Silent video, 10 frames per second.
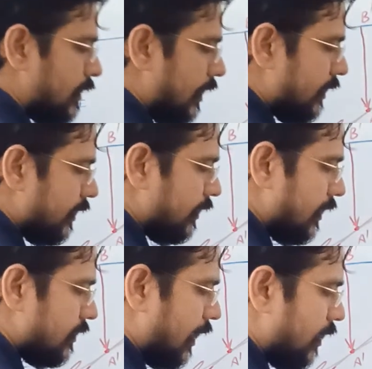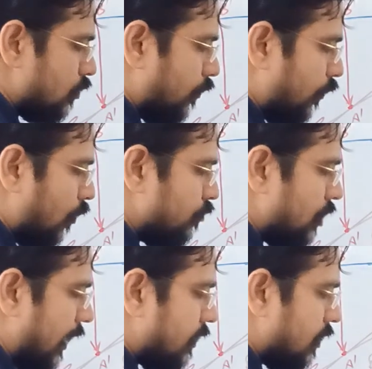greater than size of
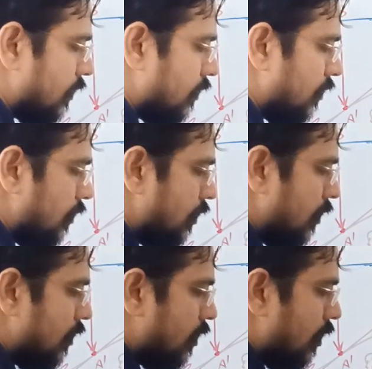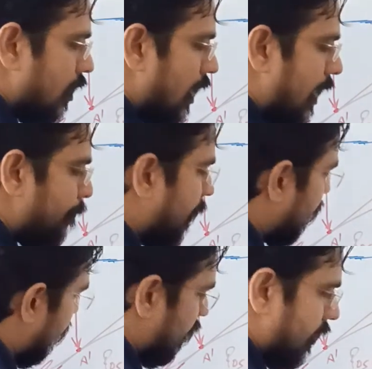object, and
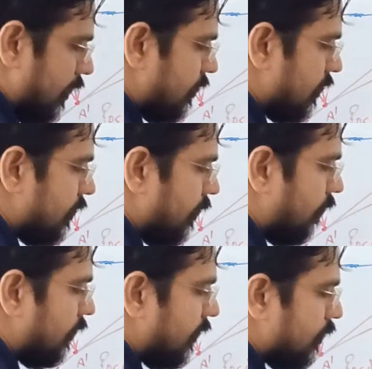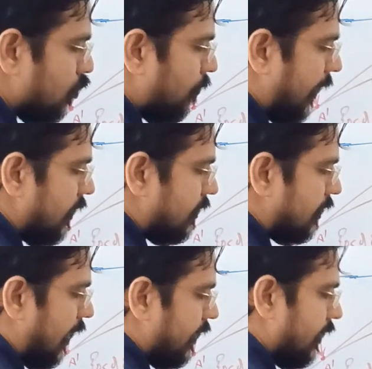but it is inverted, so minus
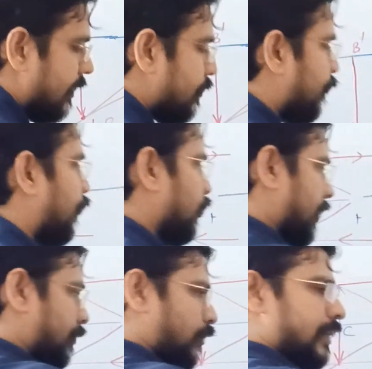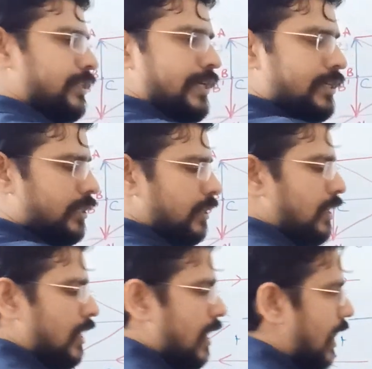sign is for inverted,
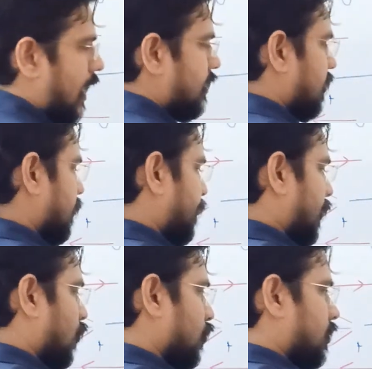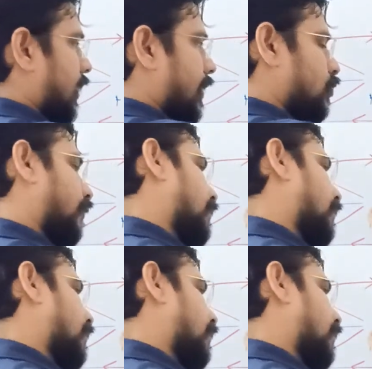and because size of